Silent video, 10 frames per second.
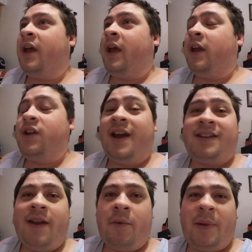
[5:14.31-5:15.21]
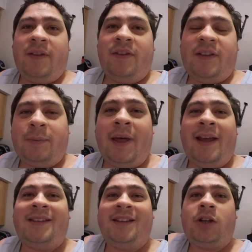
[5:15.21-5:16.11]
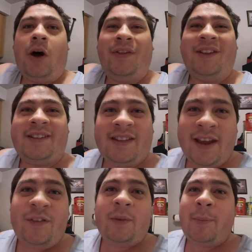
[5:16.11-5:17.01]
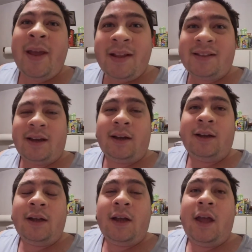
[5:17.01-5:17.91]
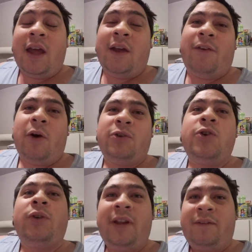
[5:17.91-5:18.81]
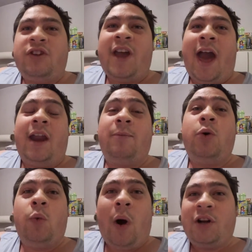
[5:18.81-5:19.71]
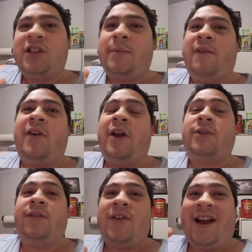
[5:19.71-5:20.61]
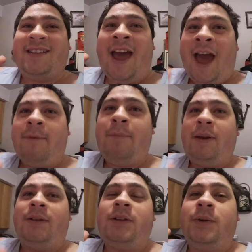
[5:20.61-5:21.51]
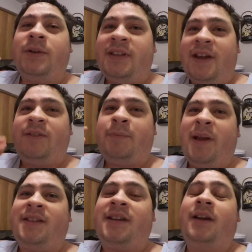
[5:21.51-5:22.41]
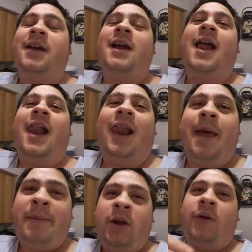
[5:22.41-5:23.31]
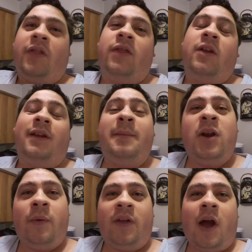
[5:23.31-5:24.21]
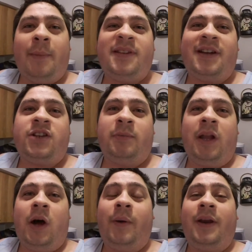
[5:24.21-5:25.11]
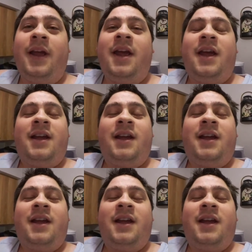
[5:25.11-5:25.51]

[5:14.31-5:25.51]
and you guys never been to this place, it's called Steve's Pizza. And for those who live in Chatham, who watches my videos, if you guys have been to Steve's Pizza, let me know in the comment section below, and